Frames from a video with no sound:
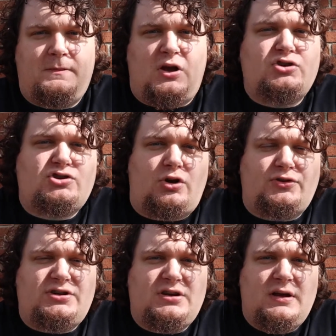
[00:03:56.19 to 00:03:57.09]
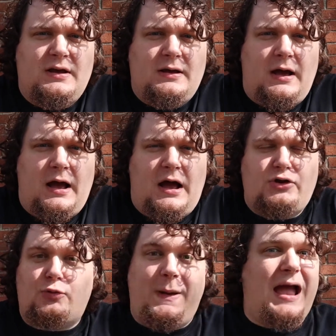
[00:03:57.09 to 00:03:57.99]
Consult
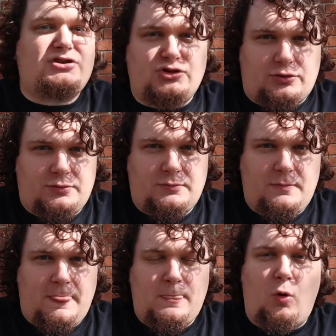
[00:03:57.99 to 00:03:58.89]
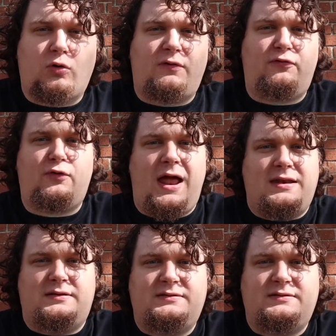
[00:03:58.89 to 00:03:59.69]
your pastor or a friend.